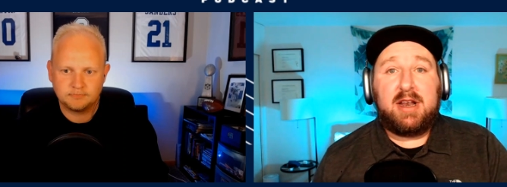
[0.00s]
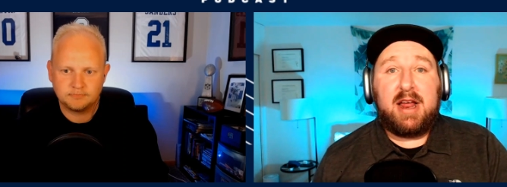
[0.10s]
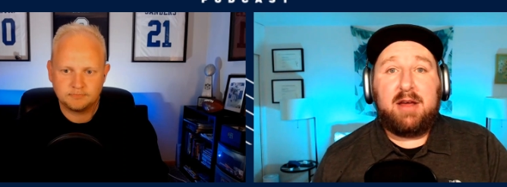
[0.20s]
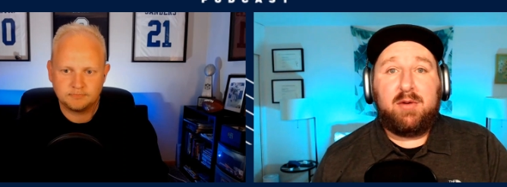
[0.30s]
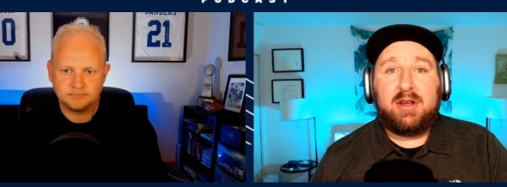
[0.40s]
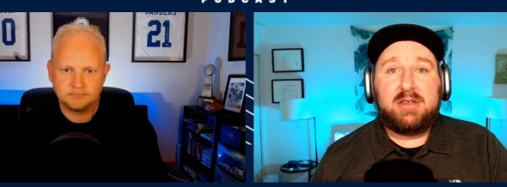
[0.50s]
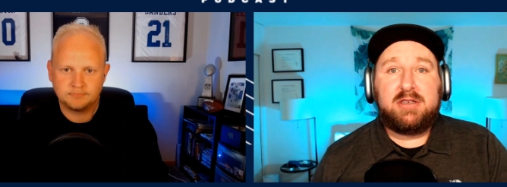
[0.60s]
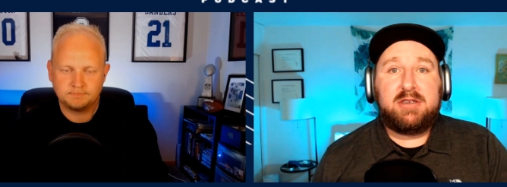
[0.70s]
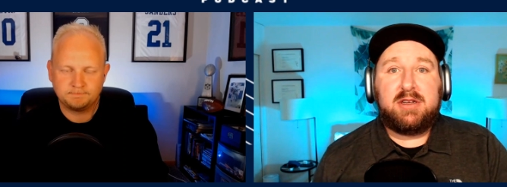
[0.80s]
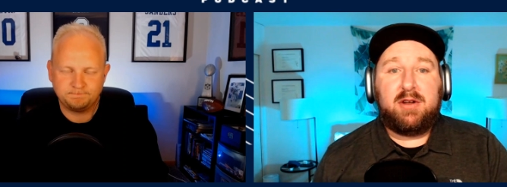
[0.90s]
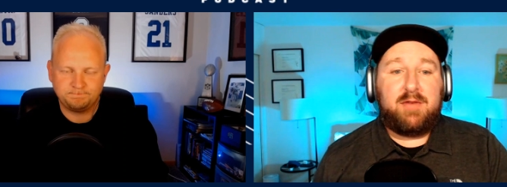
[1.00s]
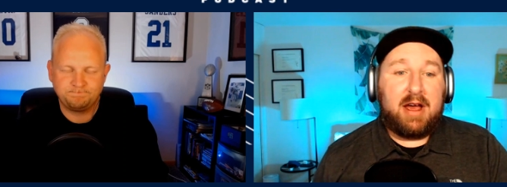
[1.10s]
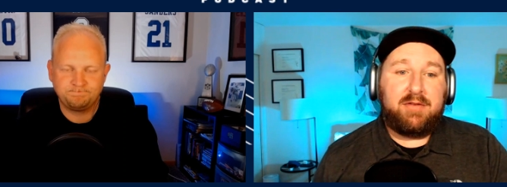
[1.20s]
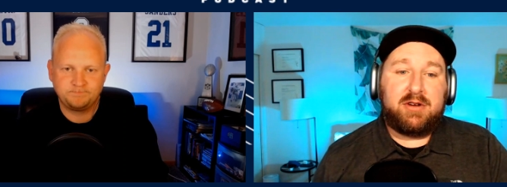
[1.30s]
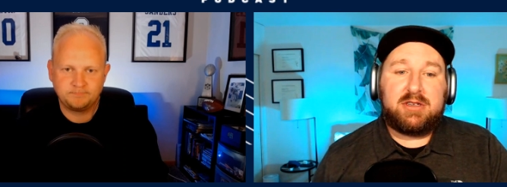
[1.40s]
Speaker 1: than I was, you know,
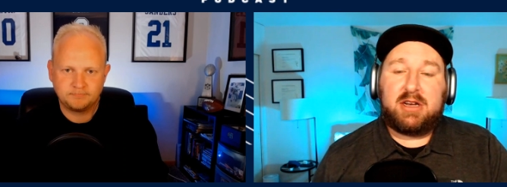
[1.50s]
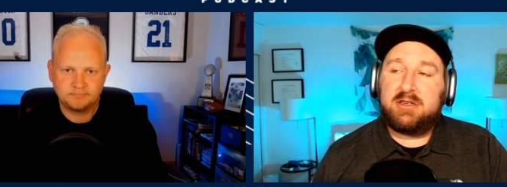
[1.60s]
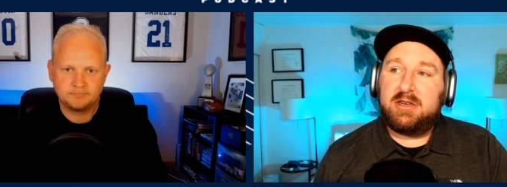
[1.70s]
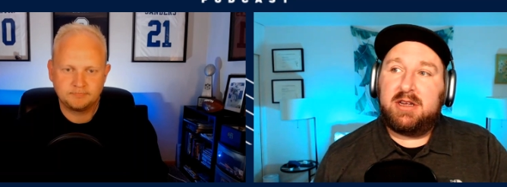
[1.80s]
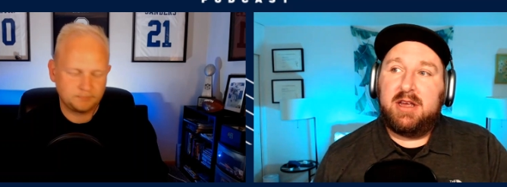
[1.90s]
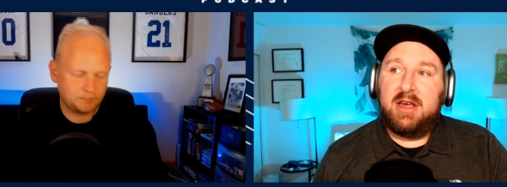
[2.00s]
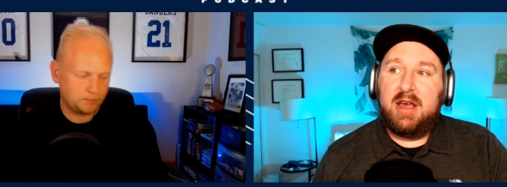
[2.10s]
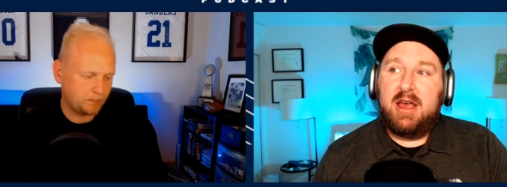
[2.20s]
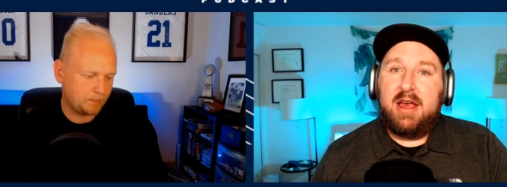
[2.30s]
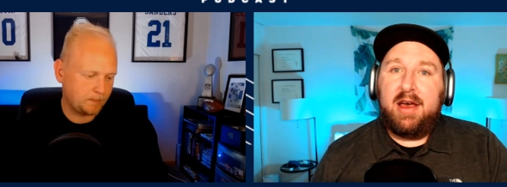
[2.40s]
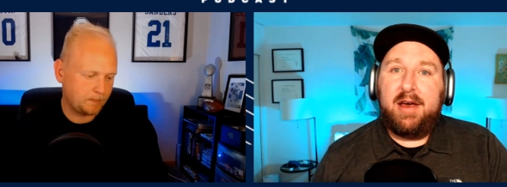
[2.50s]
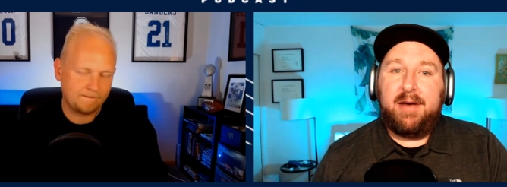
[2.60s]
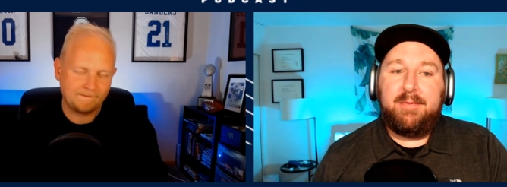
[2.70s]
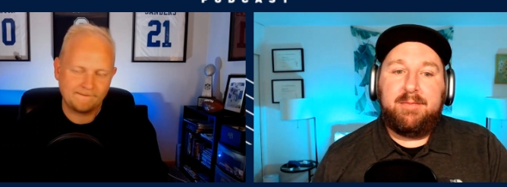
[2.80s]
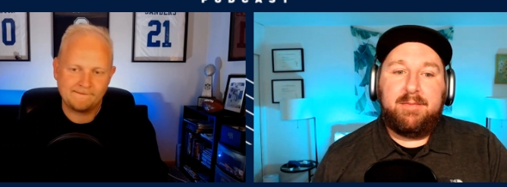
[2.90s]
5 years actually.
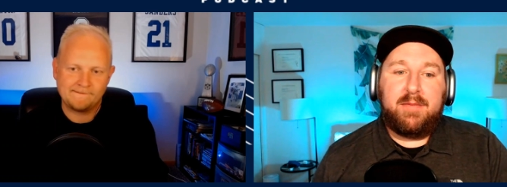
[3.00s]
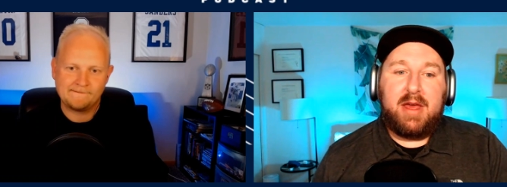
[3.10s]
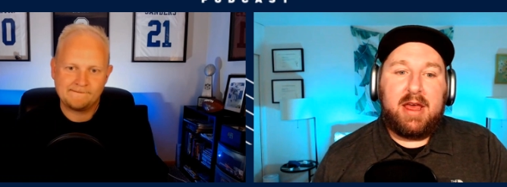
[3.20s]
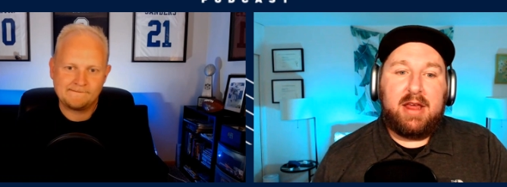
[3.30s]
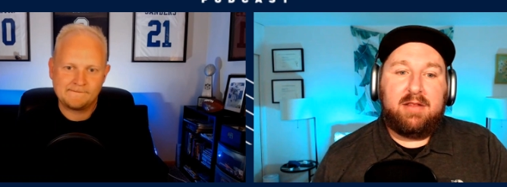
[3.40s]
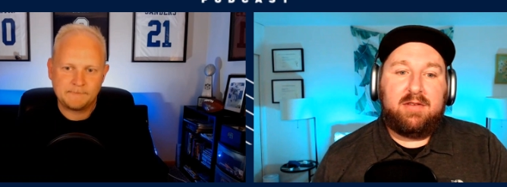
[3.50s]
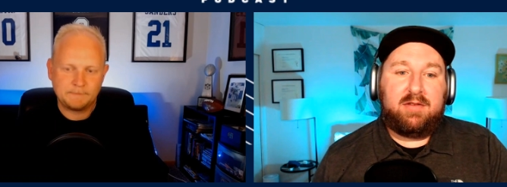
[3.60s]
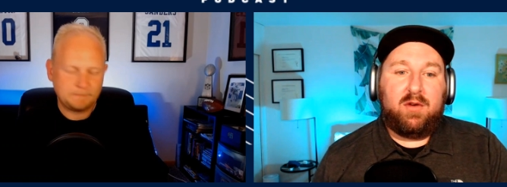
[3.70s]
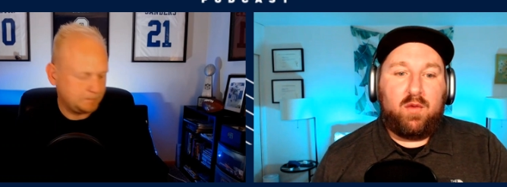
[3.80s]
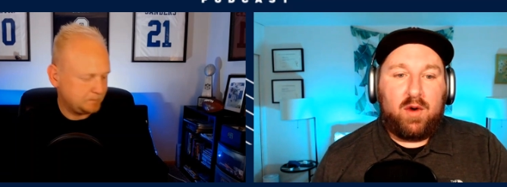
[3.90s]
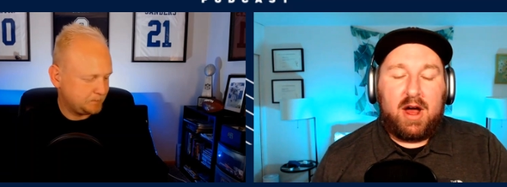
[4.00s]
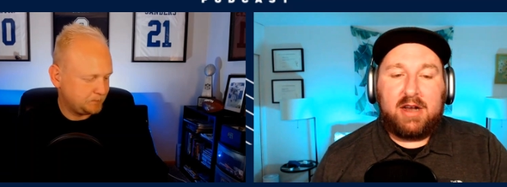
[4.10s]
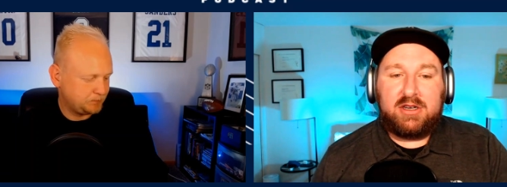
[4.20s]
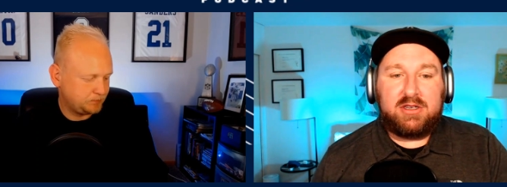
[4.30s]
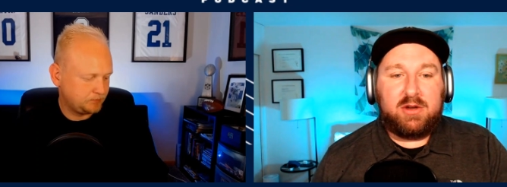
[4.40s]
And to
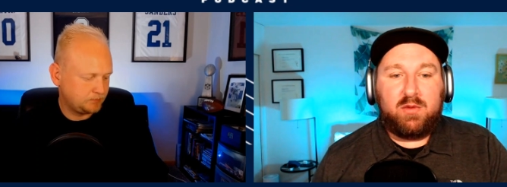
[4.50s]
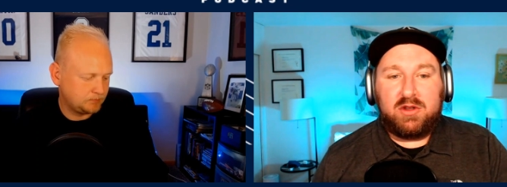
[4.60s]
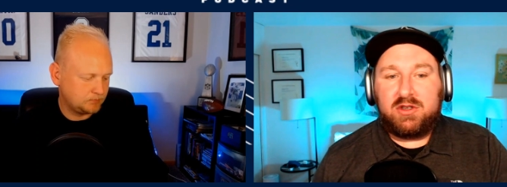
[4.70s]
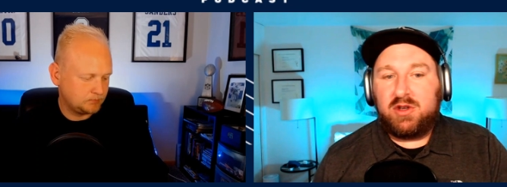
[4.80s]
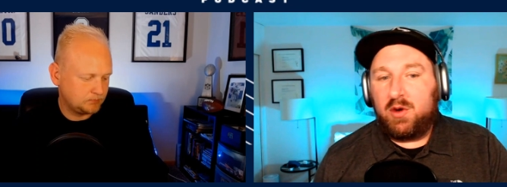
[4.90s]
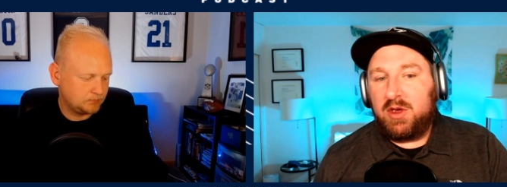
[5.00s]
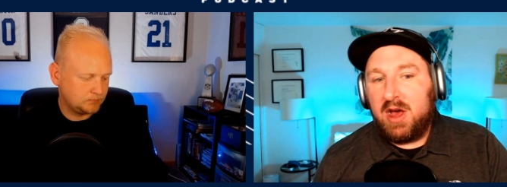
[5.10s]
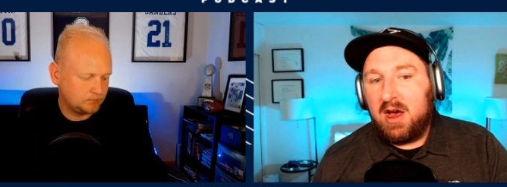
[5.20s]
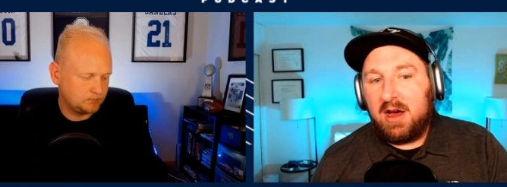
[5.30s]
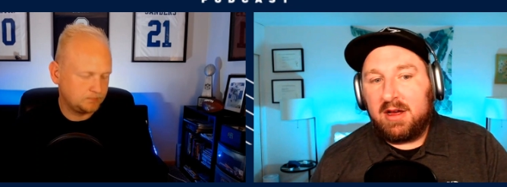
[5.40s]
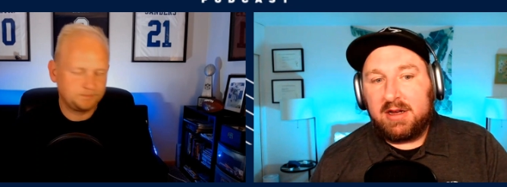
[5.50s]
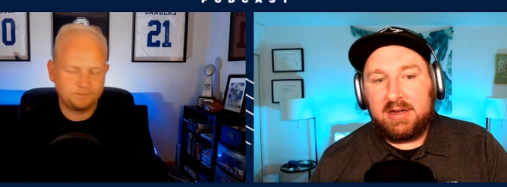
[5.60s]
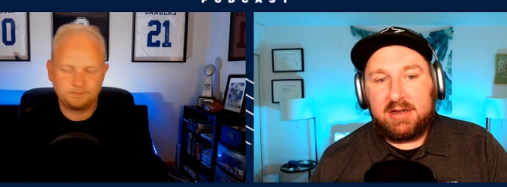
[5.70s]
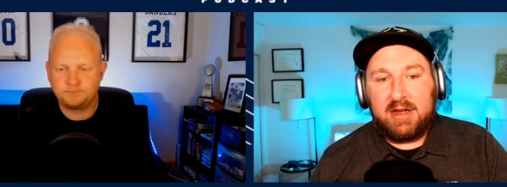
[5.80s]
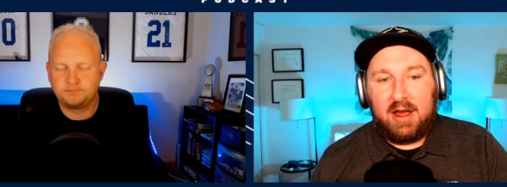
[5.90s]
watch someone so young
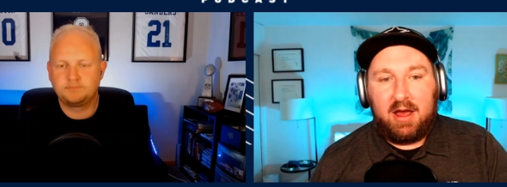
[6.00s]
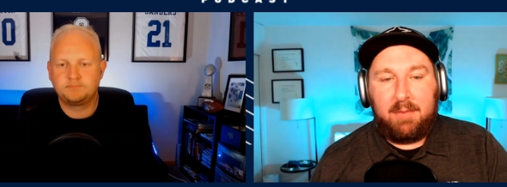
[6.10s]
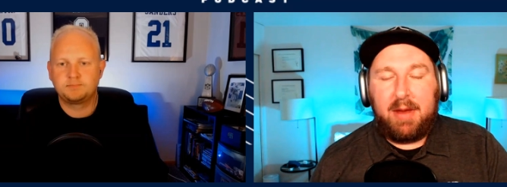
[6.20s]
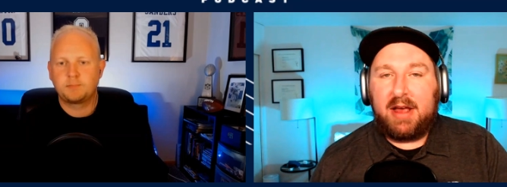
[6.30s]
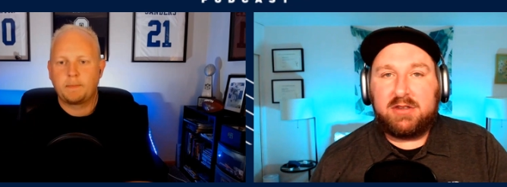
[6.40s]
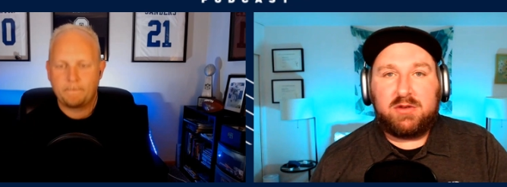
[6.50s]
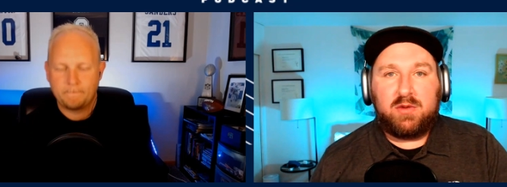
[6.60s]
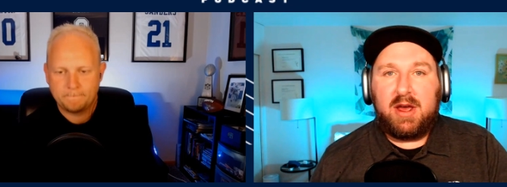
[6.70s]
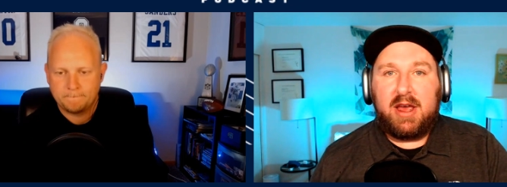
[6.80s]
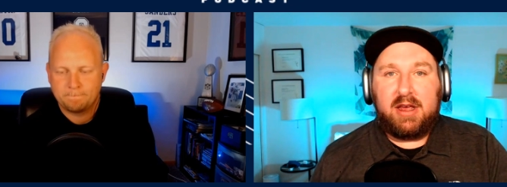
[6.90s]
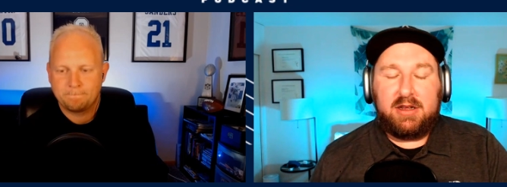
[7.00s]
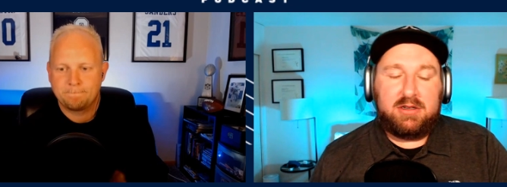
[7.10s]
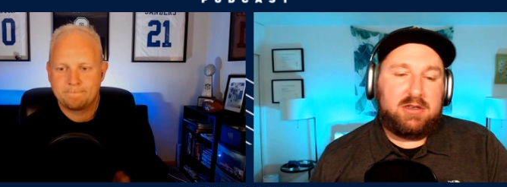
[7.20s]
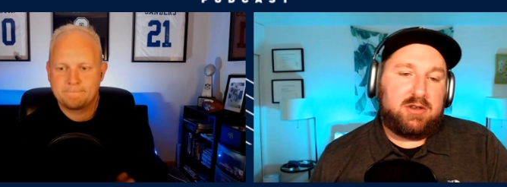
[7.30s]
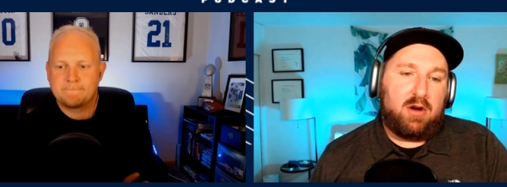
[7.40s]
pass away,
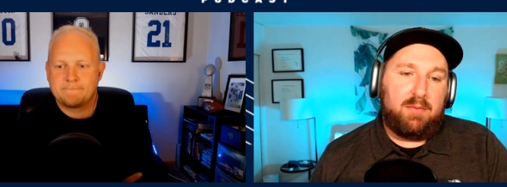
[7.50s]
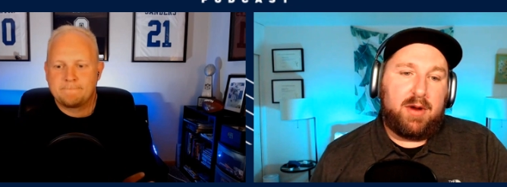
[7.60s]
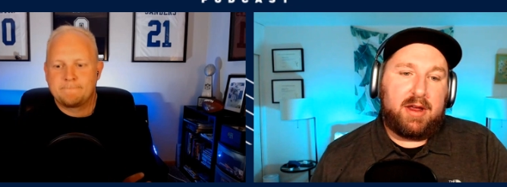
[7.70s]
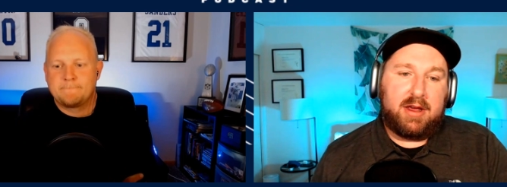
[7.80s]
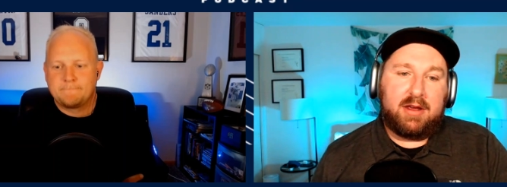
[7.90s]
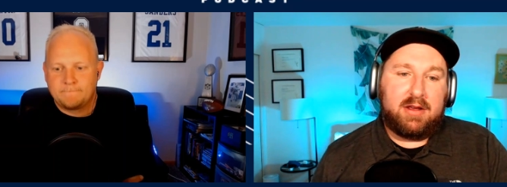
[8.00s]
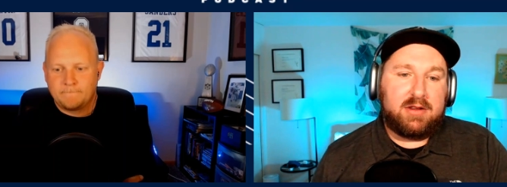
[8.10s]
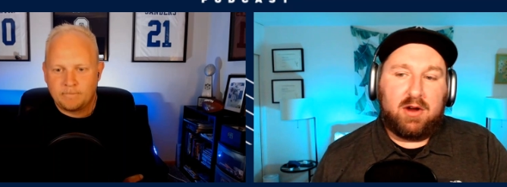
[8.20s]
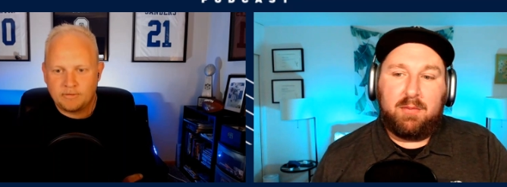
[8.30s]
it's just heartbreaking. It's